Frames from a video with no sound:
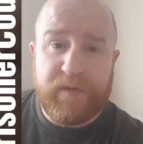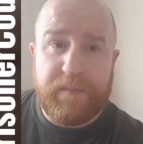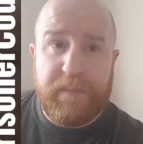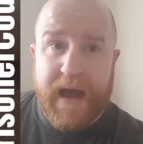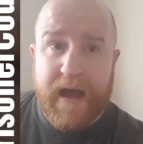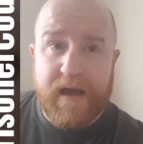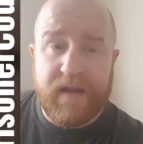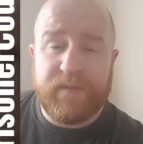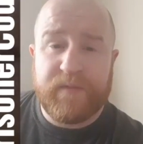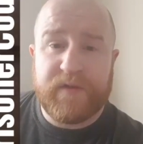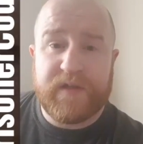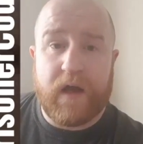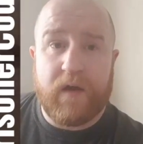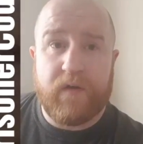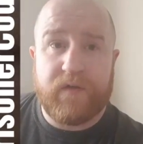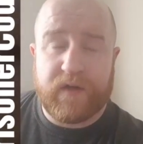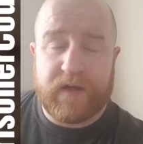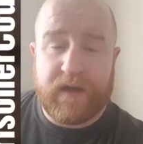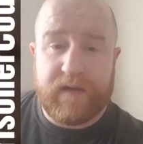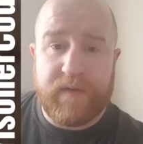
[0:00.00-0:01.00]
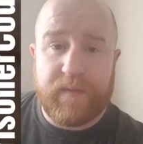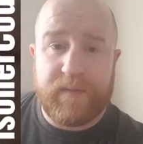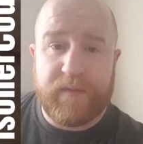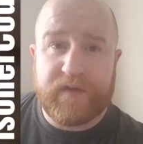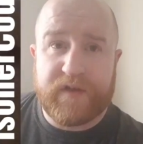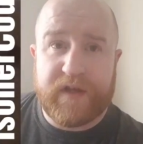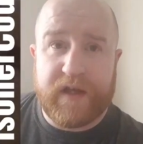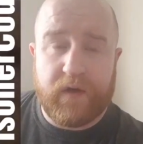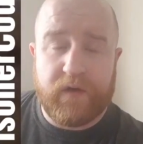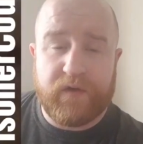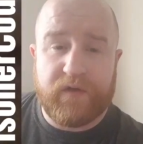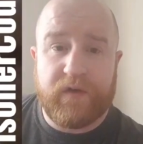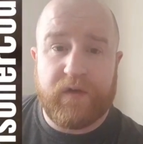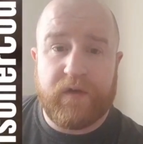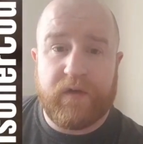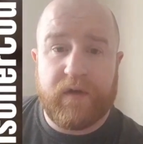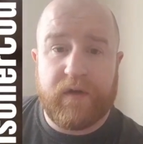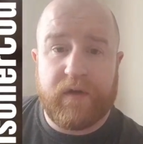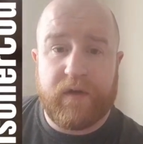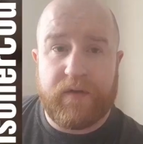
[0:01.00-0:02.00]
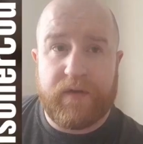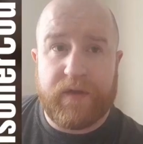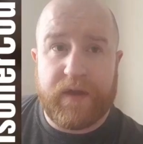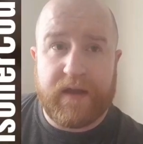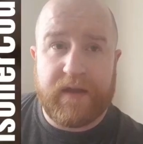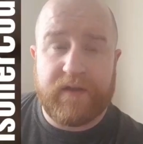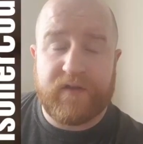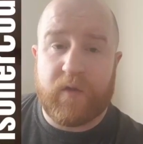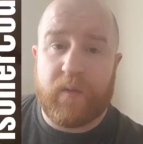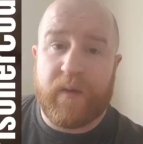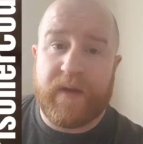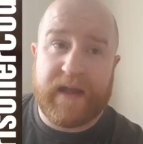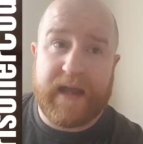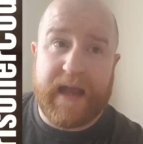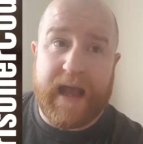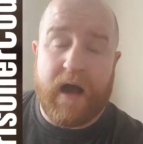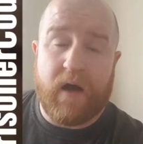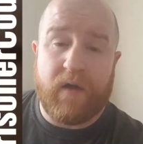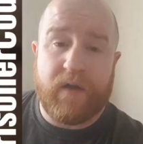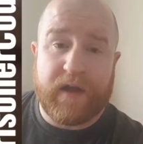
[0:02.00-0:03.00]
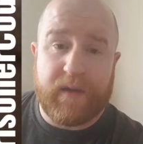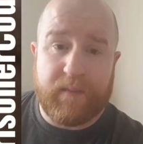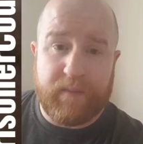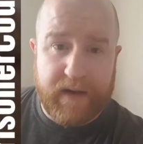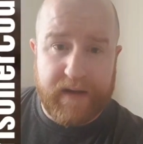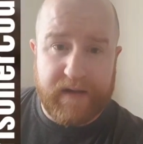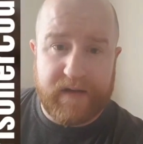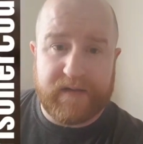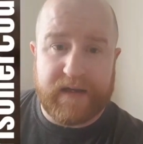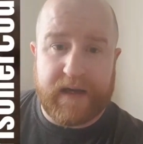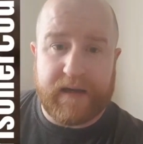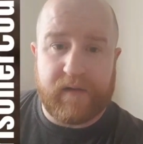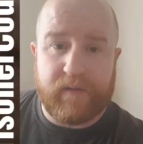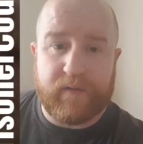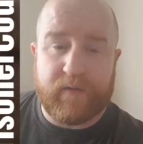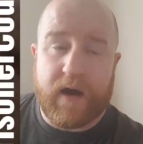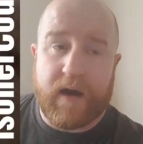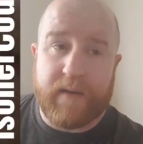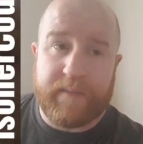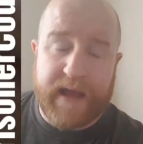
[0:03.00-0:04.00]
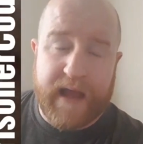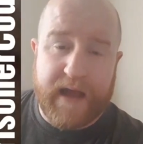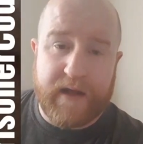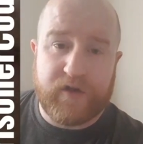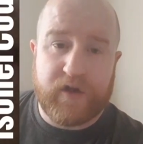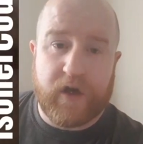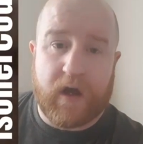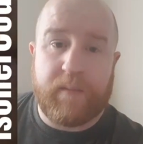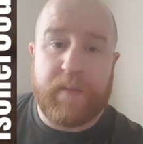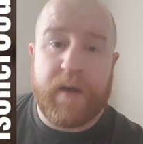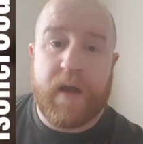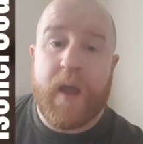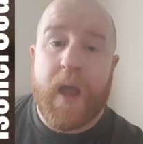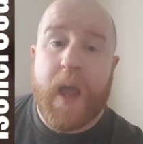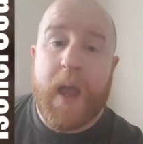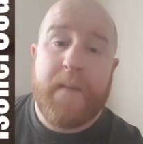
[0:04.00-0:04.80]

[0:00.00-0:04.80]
better themselves, to give them the skills and thingy, so when they get out, they can break the cycle of crime, get a job,